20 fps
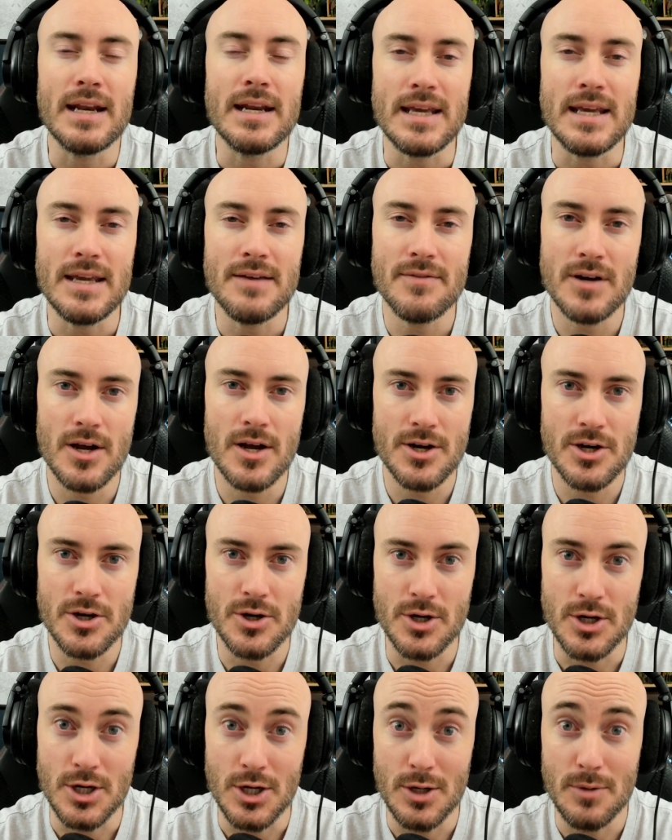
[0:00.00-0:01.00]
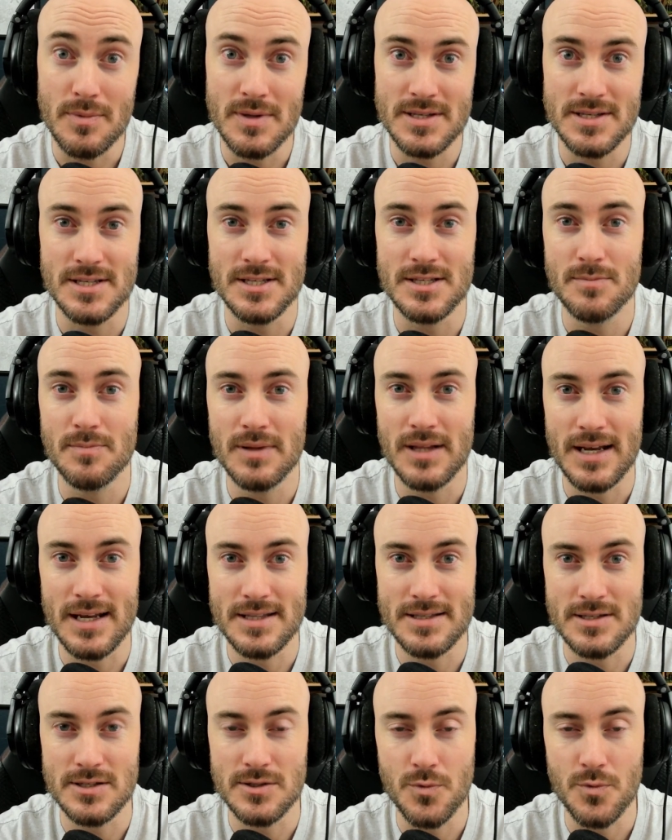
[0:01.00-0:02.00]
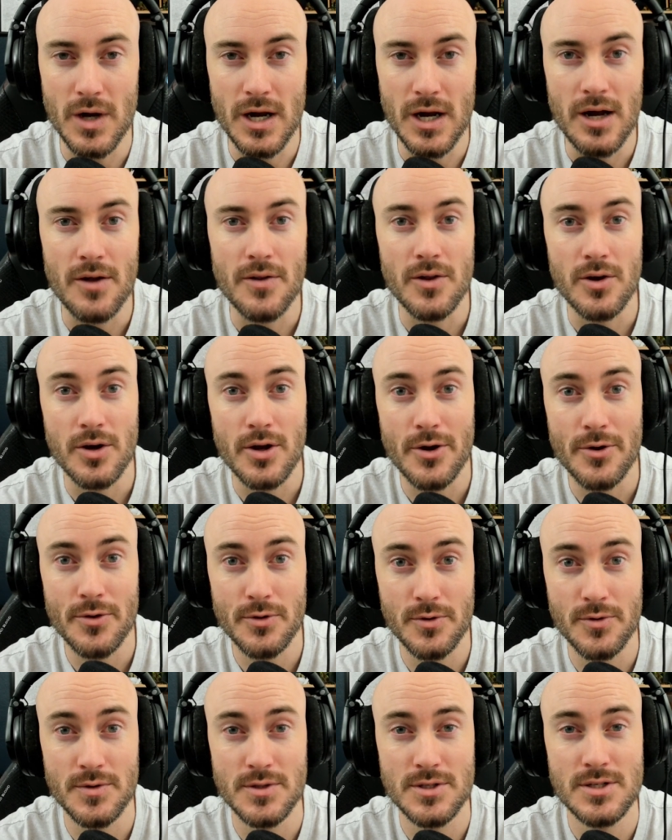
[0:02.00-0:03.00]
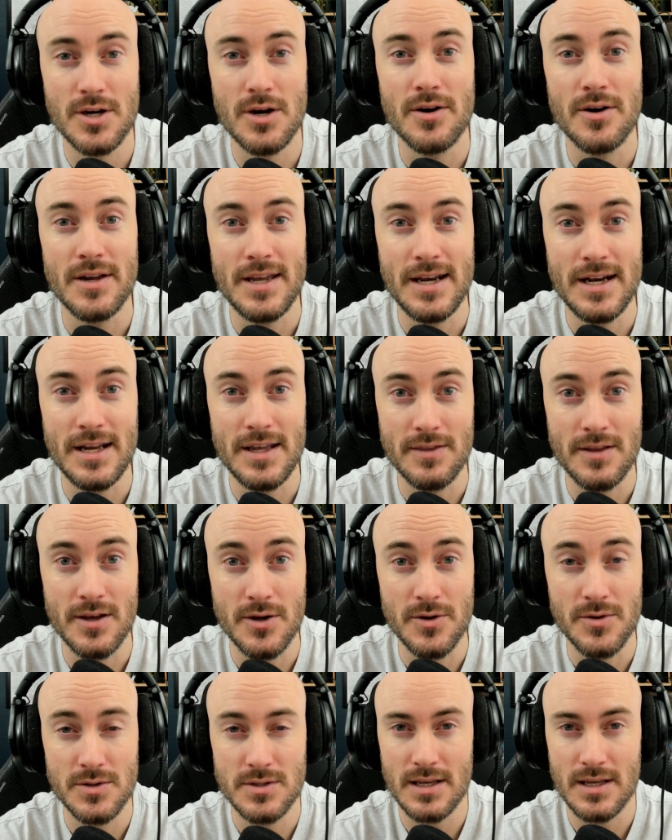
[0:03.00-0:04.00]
even on your Anubis's plants as well, they'll go through and start eating those.